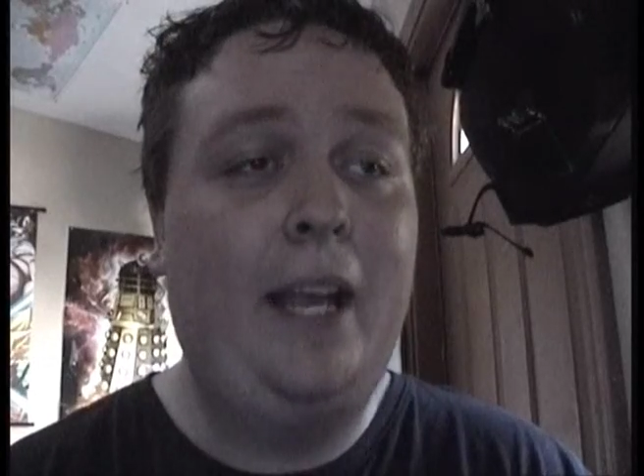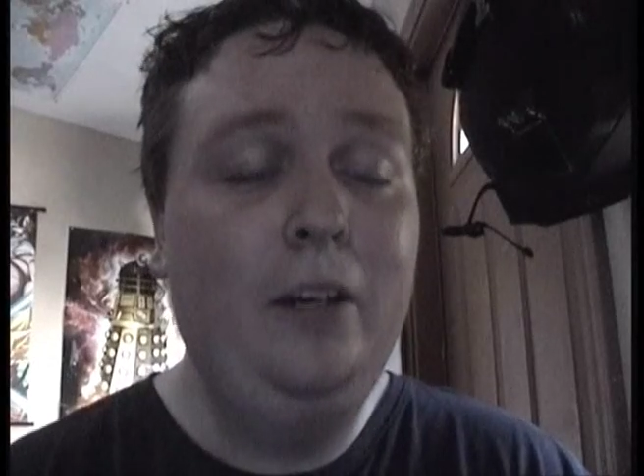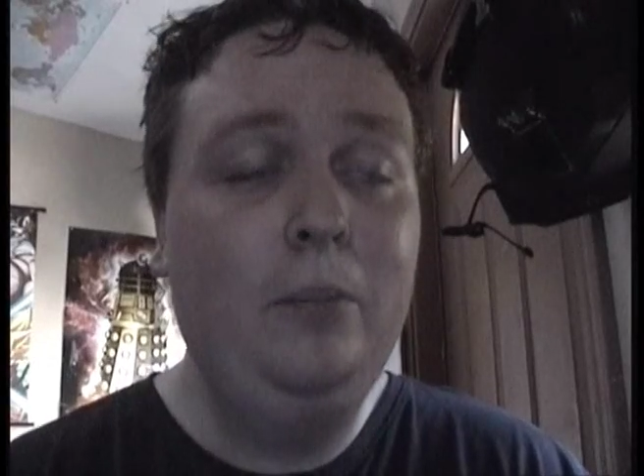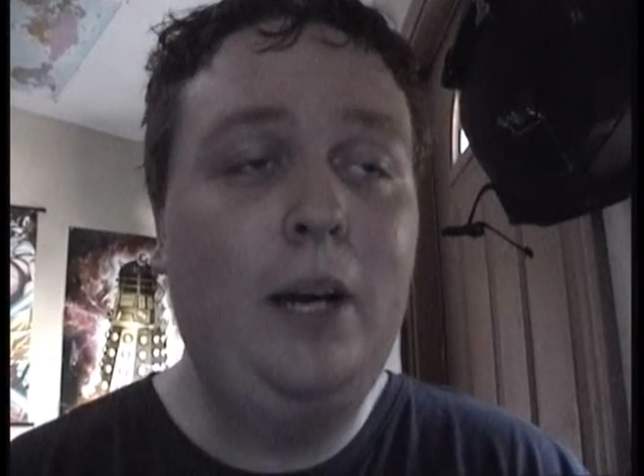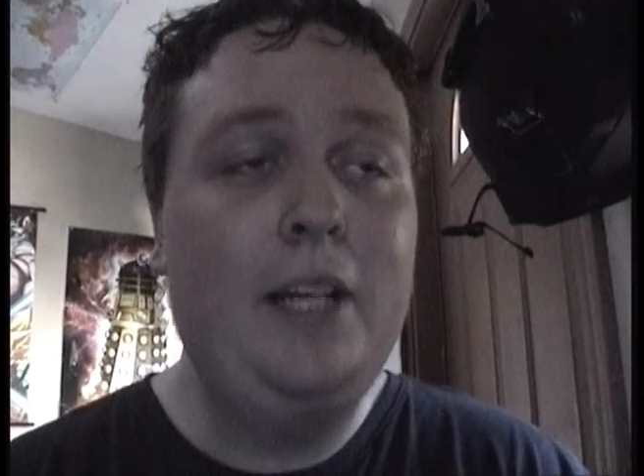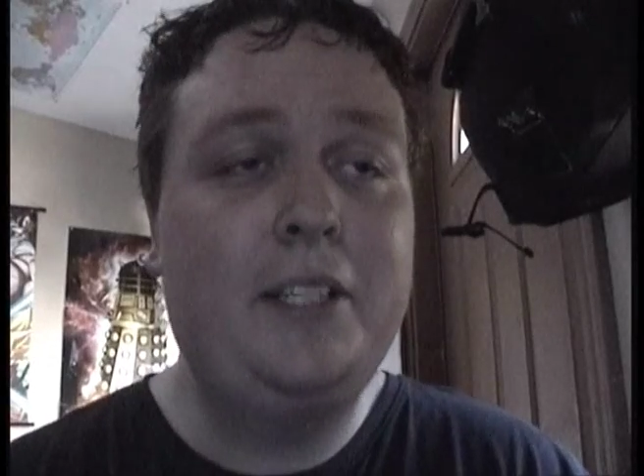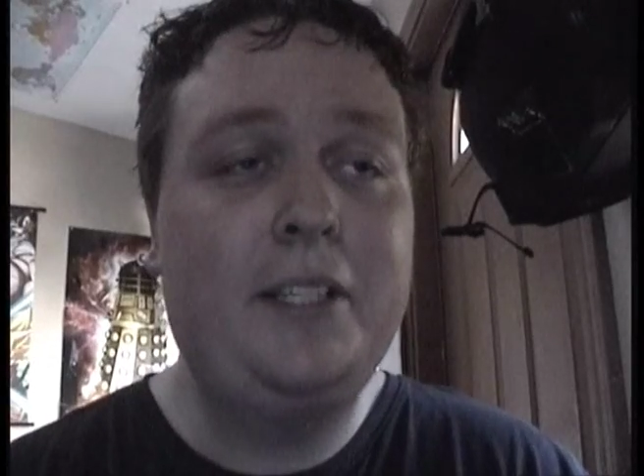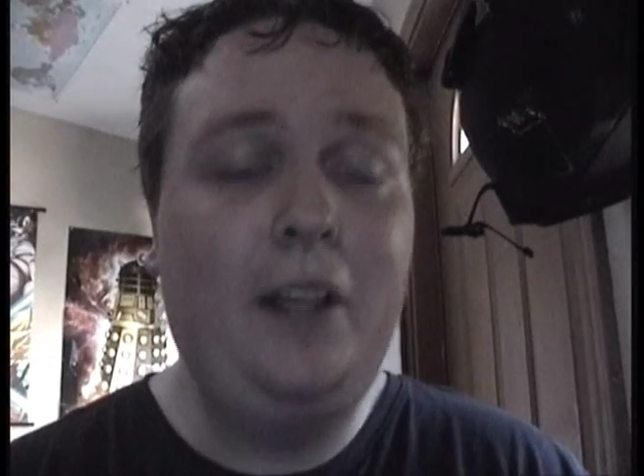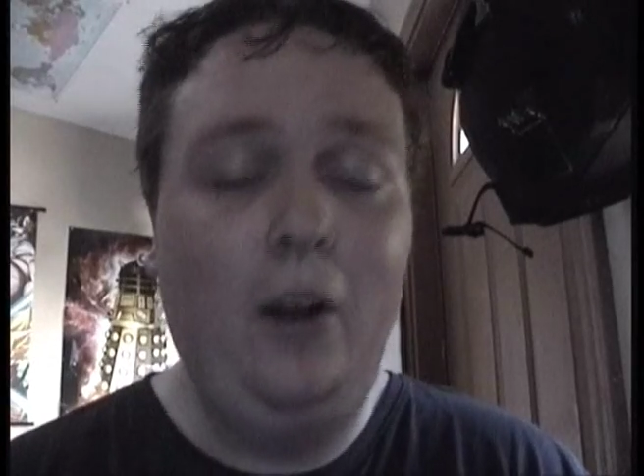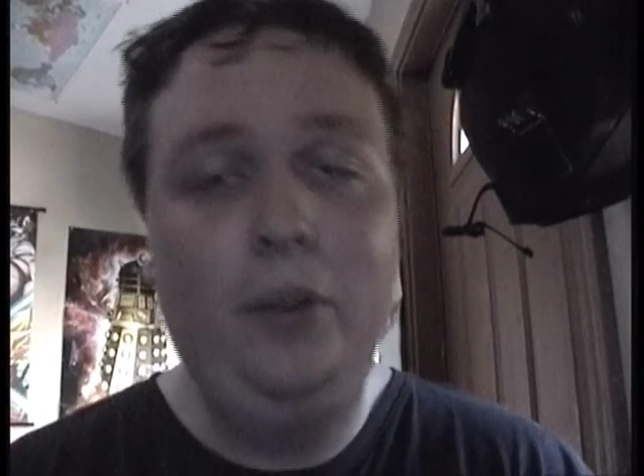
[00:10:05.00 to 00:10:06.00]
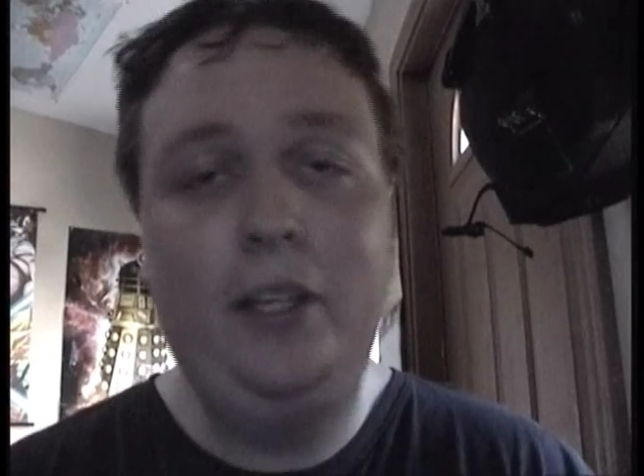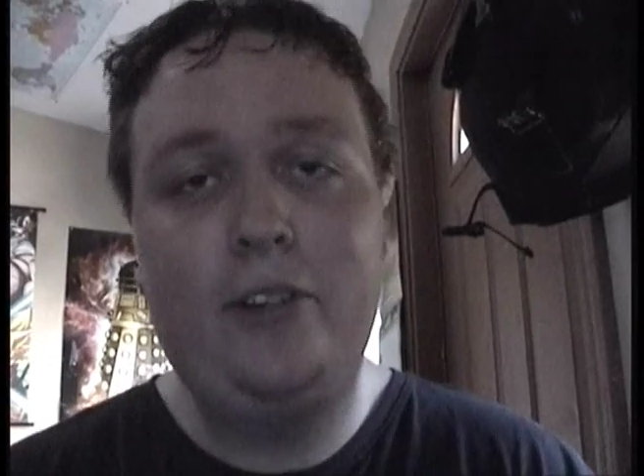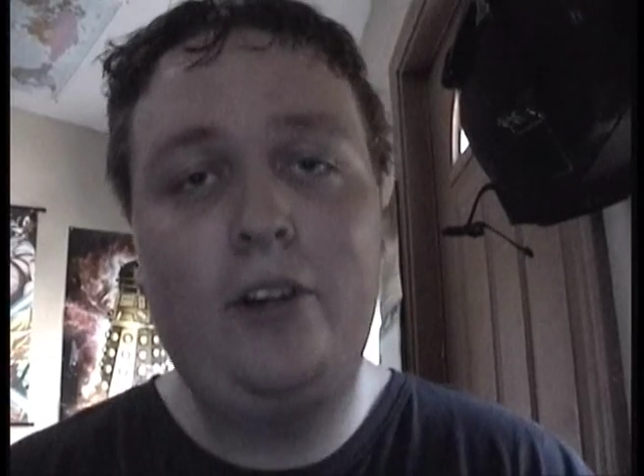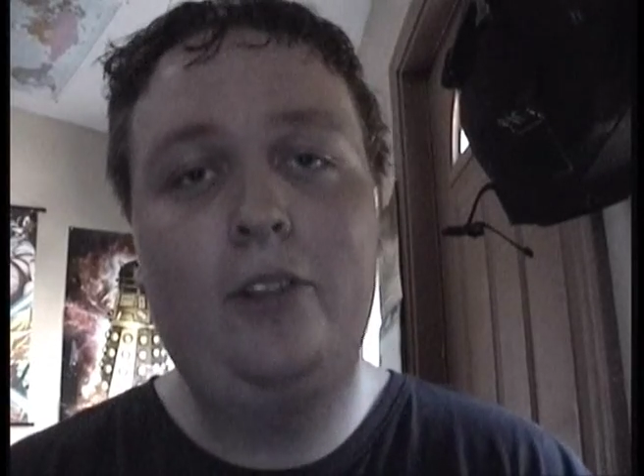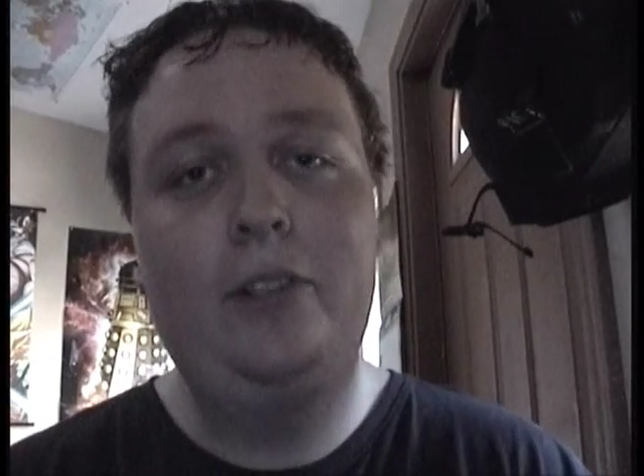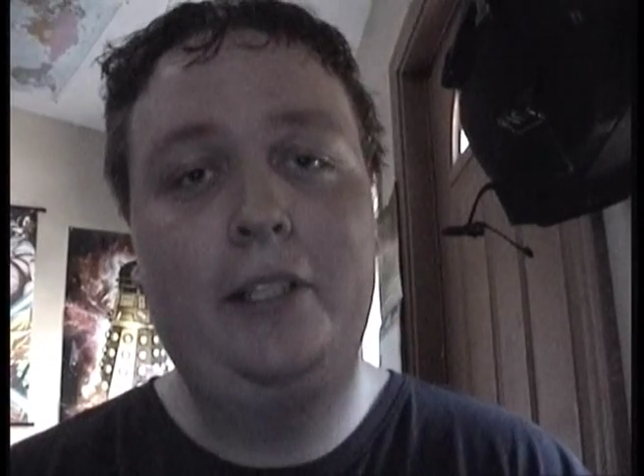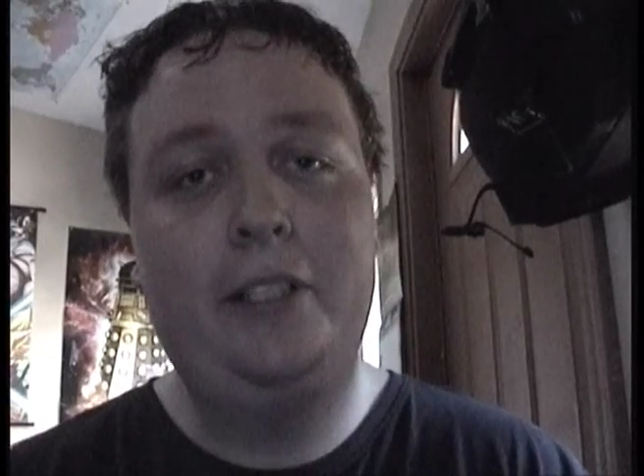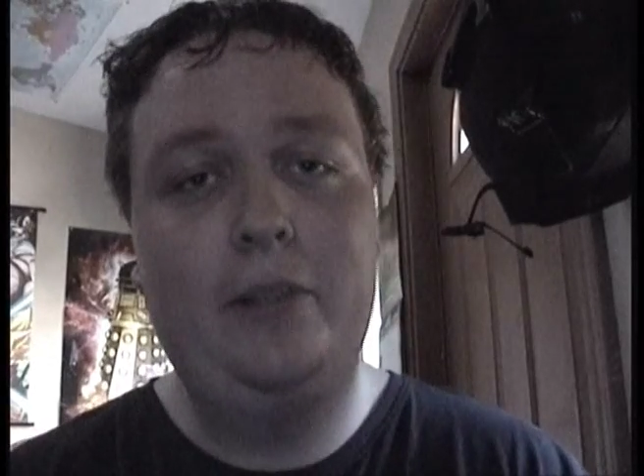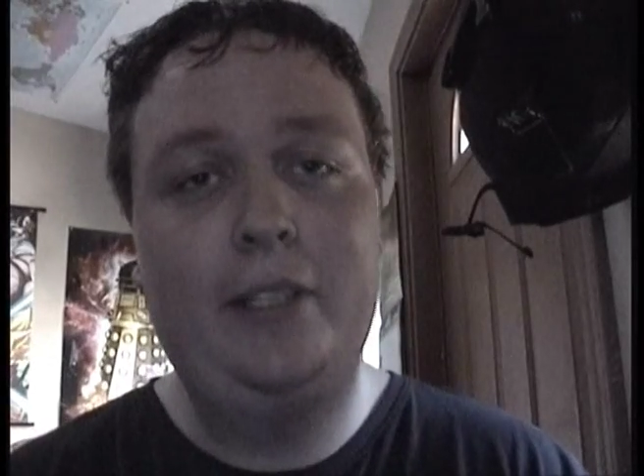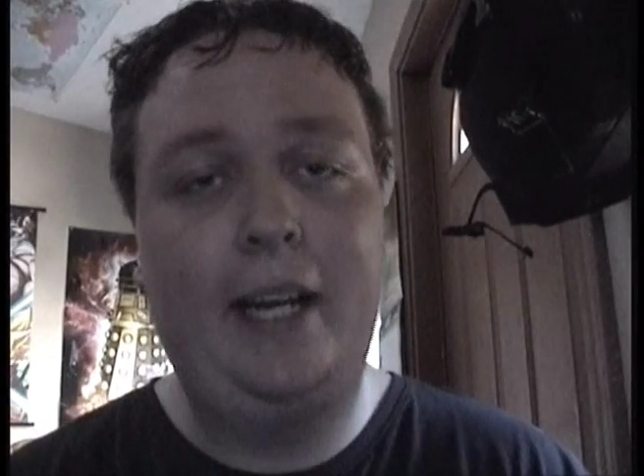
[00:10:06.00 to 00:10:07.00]
Enterprise is the only Star Trek
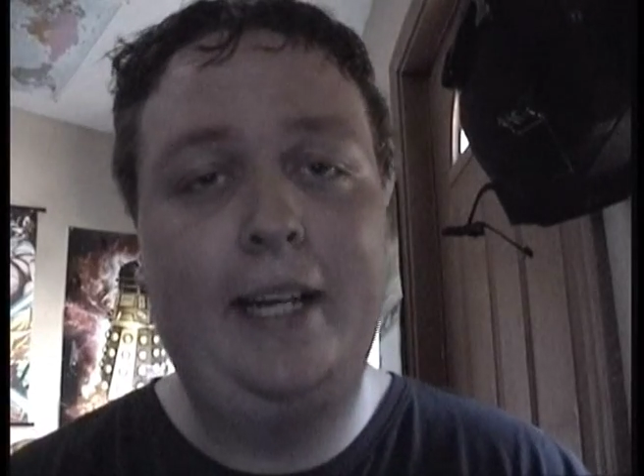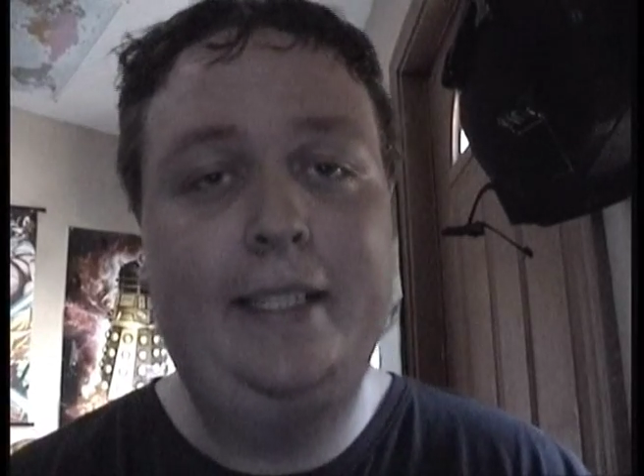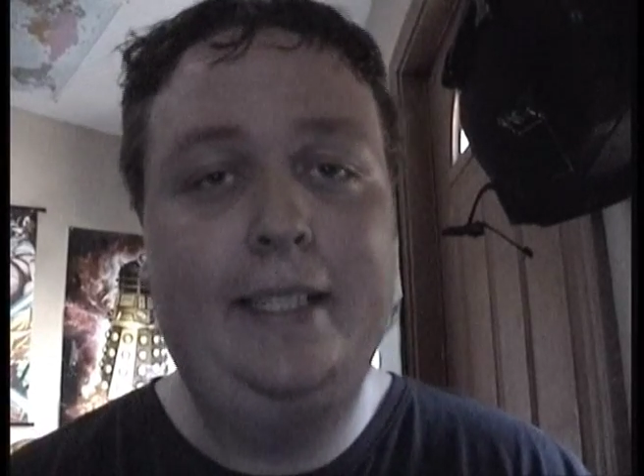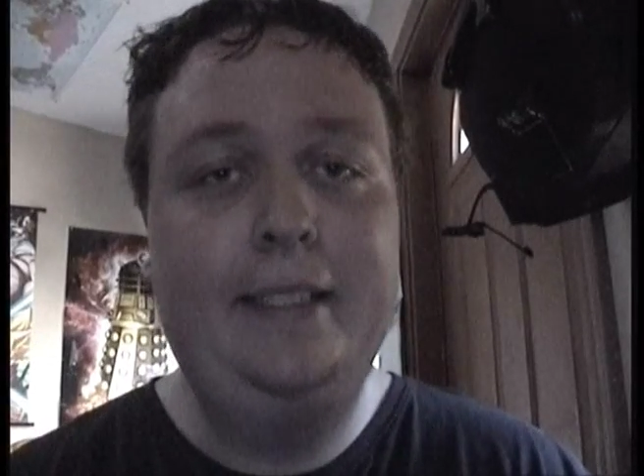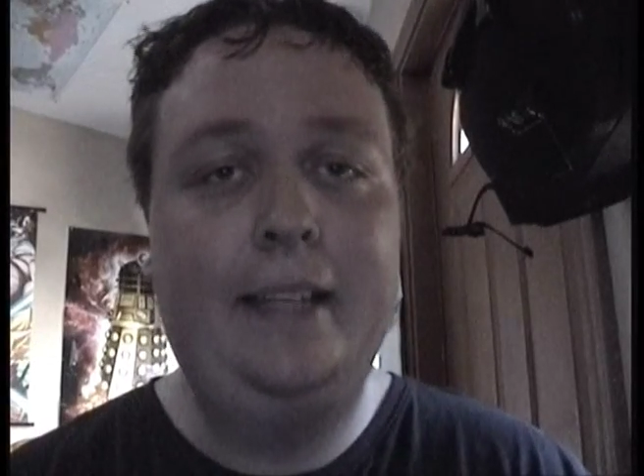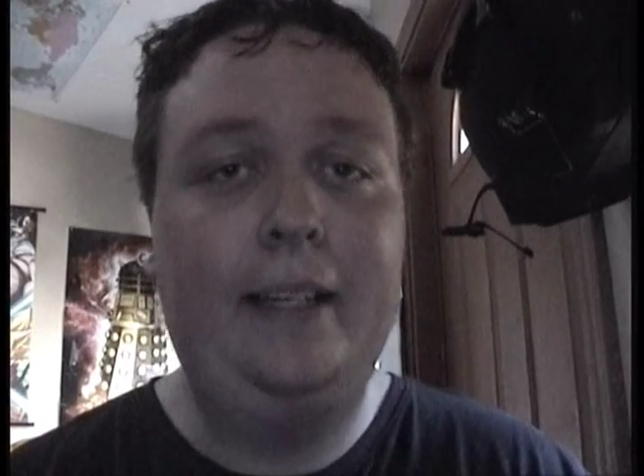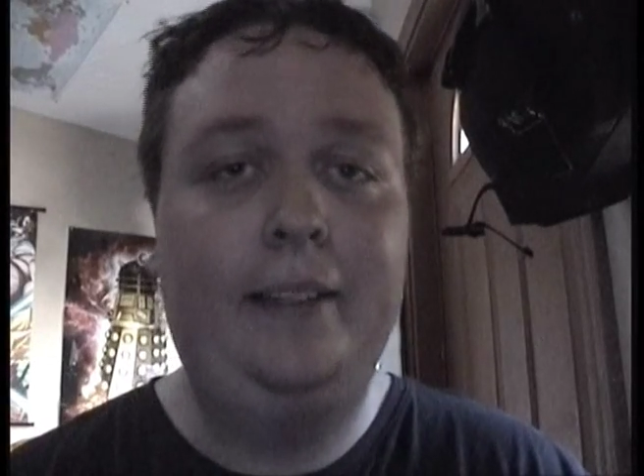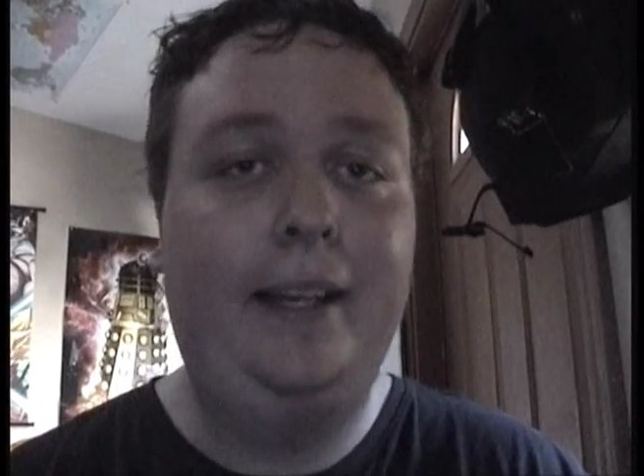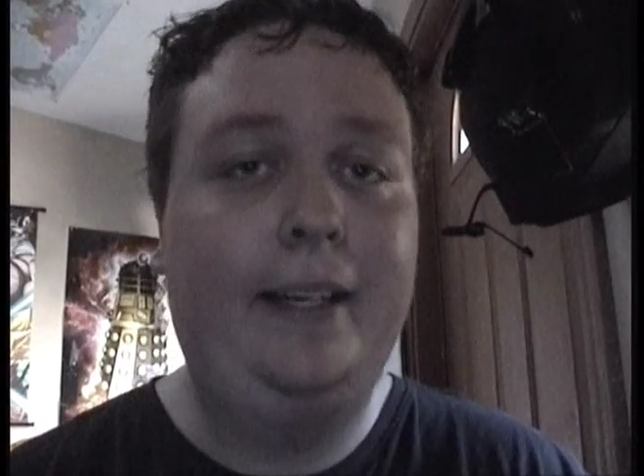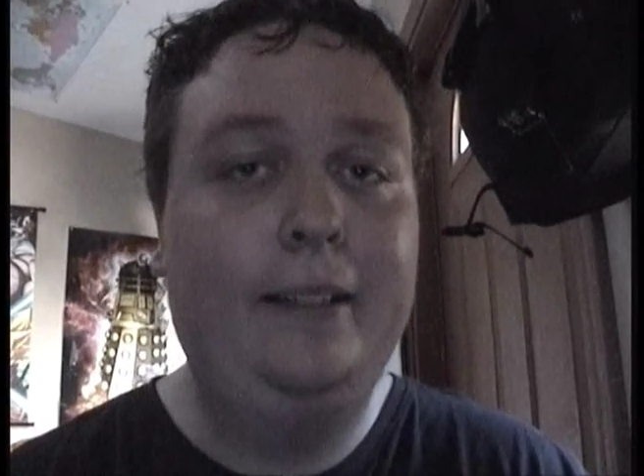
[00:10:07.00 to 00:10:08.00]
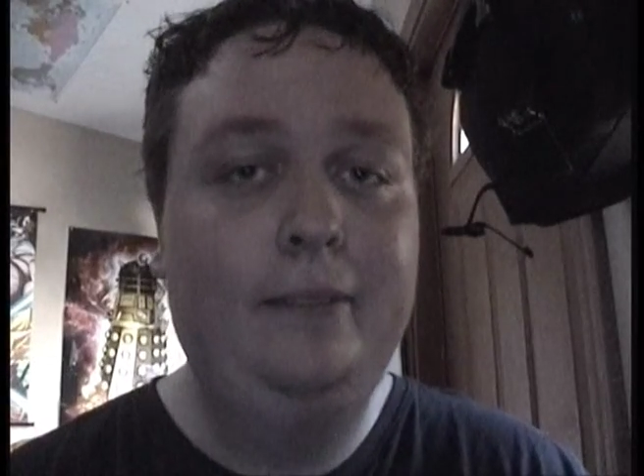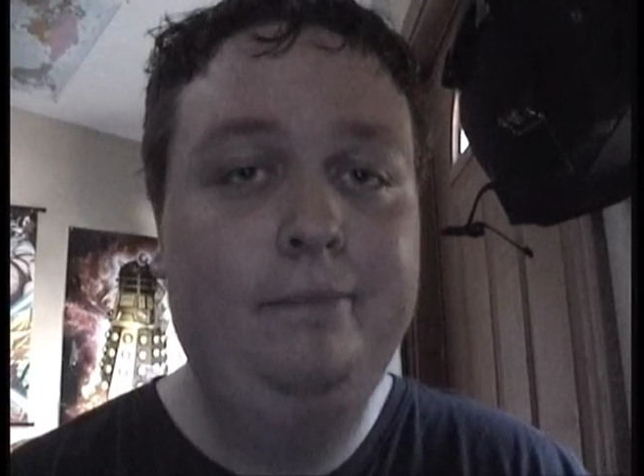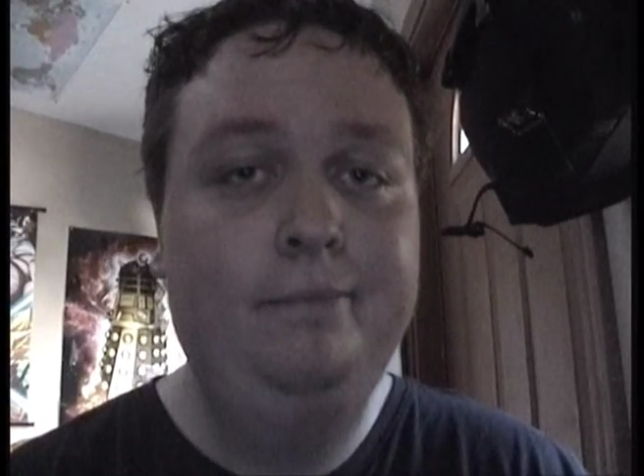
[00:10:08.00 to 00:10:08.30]
series I did not like.